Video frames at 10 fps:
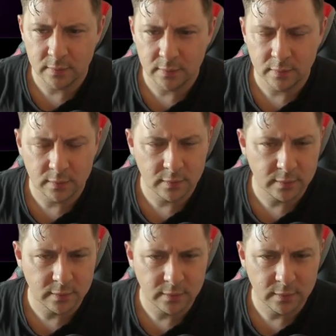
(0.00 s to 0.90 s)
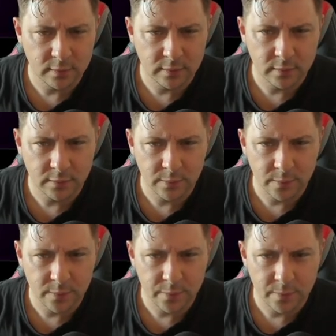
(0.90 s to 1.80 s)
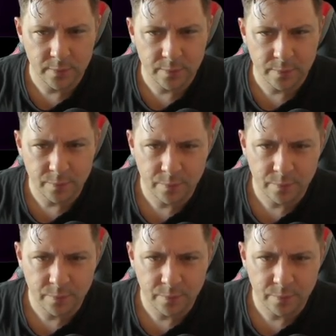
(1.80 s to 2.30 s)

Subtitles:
Nobody speaks.